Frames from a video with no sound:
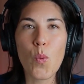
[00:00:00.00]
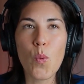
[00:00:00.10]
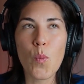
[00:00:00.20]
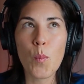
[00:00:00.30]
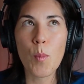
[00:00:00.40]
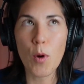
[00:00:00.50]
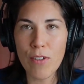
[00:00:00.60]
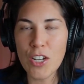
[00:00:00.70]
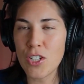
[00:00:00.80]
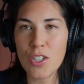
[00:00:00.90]

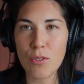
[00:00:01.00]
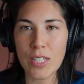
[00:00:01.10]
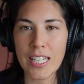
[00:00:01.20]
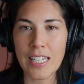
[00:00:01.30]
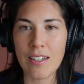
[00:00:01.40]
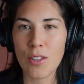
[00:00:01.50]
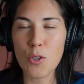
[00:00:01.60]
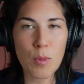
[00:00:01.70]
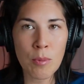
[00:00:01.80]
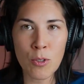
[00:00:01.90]
motivation is fleeting. Those
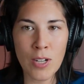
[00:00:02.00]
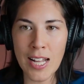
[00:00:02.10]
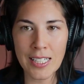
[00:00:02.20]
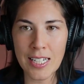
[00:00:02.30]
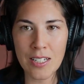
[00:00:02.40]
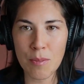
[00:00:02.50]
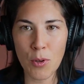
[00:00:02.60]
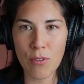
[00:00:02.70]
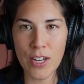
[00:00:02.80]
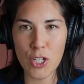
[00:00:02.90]
people do not lean into
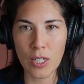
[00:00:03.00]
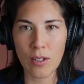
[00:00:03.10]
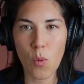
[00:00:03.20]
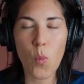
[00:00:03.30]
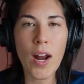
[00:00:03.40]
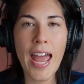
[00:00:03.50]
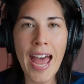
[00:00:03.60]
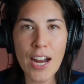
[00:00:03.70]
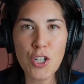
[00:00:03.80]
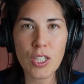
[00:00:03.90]
motivation. What
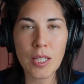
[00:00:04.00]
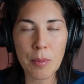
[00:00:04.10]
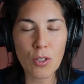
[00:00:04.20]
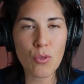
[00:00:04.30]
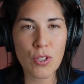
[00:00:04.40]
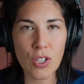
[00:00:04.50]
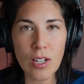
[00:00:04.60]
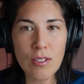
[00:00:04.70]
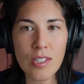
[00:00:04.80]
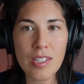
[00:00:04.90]
actually builds
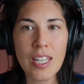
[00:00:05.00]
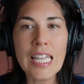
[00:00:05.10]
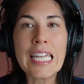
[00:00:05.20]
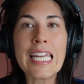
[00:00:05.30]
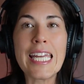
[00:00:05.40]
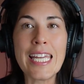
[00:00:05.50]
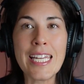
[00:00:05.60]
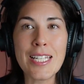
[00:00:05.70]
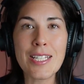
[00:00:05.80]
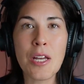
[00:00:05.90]
results
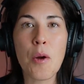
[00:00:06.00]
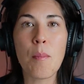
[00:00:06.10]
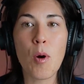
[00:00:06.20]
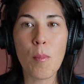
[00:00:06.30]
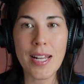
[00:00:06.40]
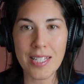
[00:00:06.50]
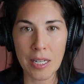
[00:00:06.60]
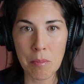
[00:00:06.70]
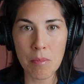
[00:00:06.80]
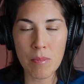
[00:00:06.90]
is
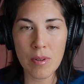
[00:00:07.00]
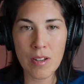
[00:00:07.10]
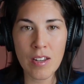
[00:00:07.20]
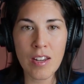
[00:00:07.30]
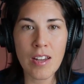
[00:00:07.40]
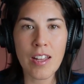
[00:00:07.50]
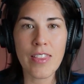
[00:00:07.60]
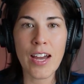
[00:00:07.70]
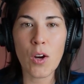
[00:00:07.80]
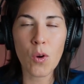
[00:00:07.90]
momentum.
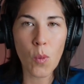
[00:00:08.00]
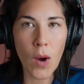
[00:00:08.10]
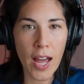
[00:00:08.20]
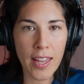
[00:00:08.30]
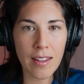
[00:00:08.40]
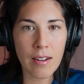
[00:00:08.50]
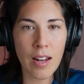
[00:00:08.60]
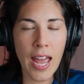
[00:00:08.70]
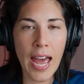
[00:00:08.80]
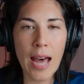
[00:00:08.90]
That quiet
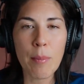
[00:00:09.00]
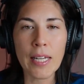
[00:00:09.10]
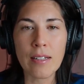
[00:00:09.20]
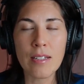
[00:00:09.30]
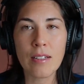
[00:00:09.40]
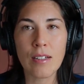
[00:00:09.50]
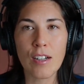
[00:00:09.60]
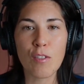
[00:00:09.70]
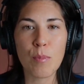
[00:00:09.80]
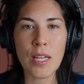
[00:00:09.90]
habit
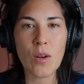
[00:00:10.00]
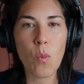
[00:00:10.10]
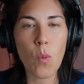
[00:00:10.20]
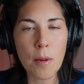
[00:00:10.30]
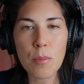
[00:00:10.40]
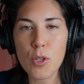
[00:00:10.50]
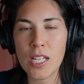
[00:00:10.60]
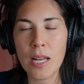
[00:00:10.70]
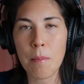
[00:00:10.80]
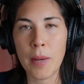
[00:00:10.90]
of being
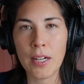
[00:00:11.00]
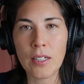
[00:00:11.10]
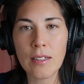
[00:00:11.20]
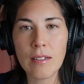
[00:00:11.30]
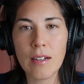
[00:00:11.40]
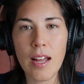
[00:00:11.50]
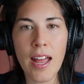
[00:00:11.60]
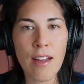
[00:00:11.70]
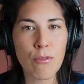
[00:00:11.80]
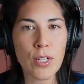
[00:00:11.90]
1% better
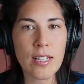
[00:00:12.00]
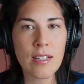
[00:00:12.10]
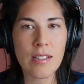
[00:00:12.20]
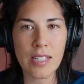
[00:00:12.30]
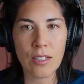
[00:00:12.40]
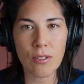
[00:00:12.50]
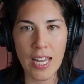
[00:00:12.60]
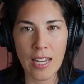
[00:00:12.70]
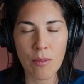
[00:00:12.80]
every single day.